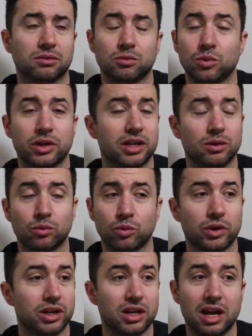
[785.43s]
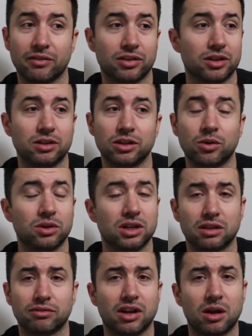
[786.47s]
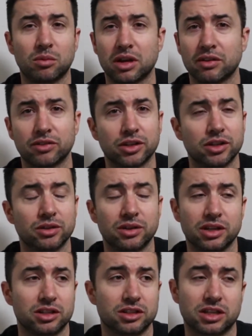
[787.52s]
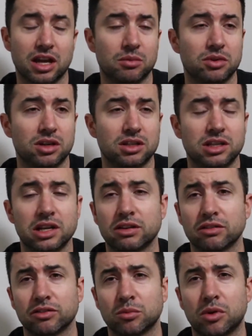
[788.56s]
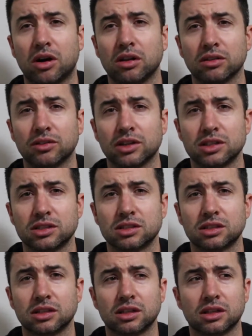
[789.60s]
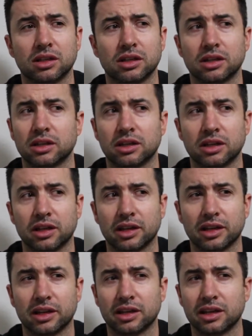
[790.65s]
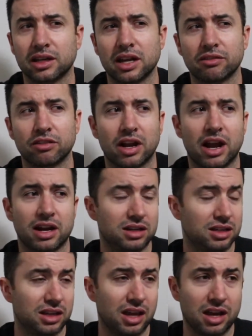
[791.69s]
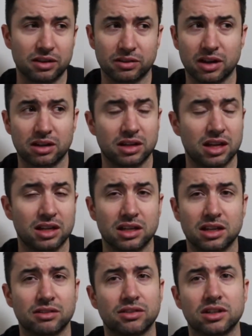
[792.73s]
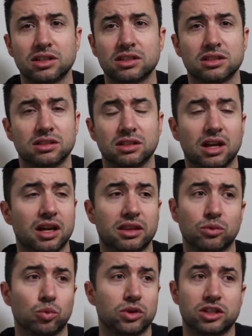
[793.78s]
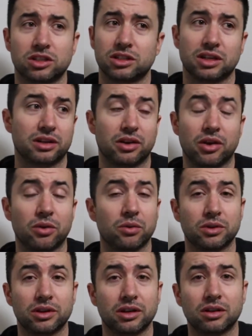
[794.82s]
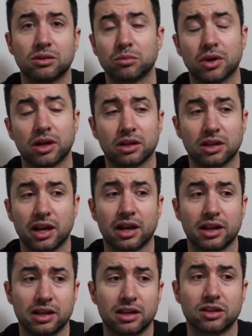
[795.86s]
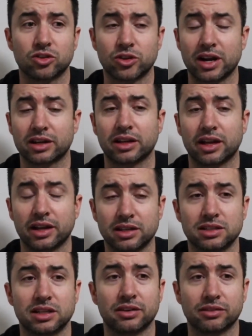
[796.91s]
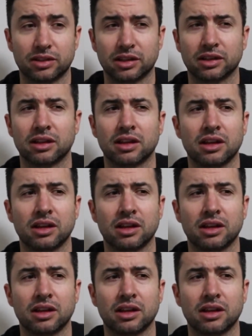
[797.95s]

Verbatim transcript: We we never knew. No one in the family ever knew. He just kept it a secret from all of us. And he never acted gay around any of us. Nothing. We just didn't know, you know. But yeah, he contracted AIDS and everything.